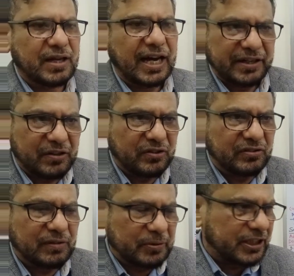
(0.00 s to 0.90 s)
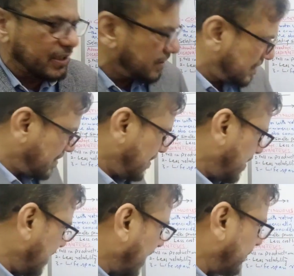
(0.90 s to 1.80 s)
iron losses will be there,
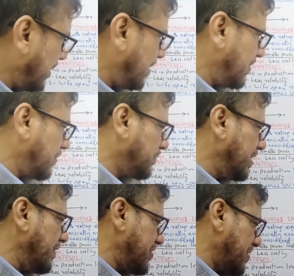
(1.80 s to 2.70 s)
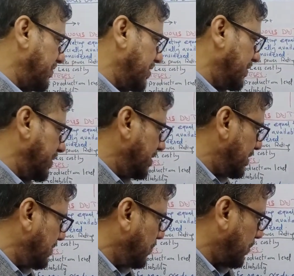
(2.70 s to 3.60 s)
that will reduce the efficiency of the
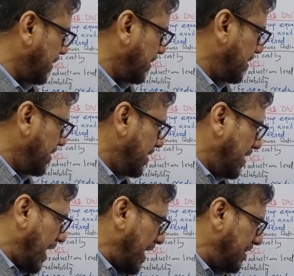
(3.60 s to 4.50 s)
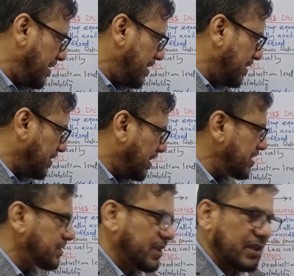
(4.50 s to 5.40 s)
motor. And the
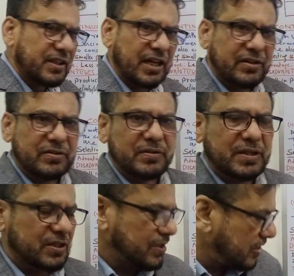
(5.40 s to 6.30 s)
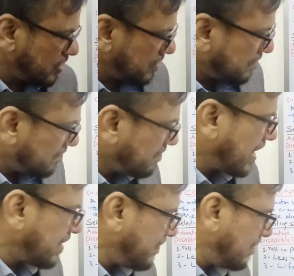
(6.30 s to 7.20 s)
third thing that
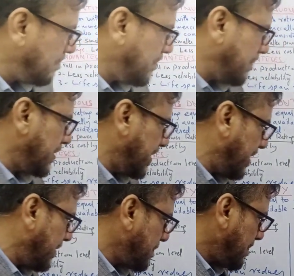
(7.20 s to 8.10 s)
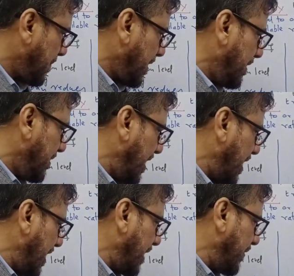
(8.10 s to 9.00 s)
may be there,
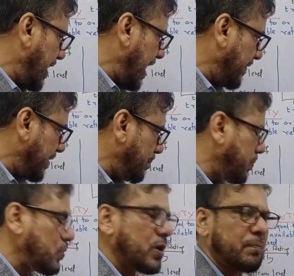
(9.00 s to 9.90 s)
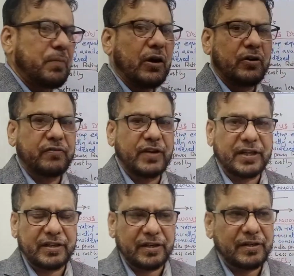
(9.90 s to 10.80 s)
that it will have a poor power
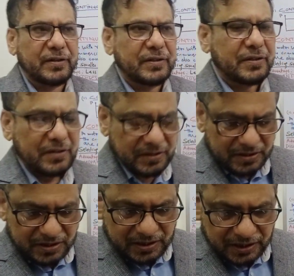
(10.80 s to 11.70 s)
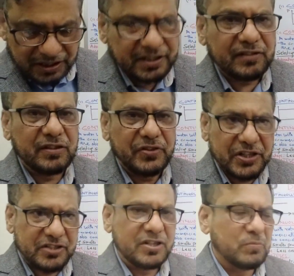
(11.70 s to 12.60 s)
factor. In case of
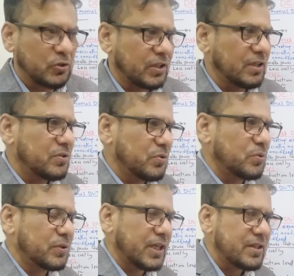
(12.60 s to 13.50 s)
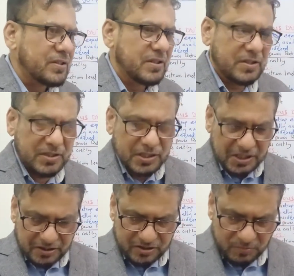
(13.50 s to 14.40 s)
induction motor, you know that
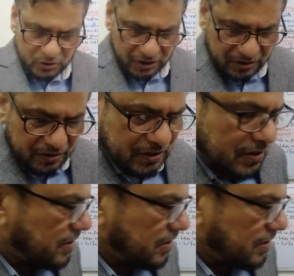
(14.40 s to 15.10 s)
induction motor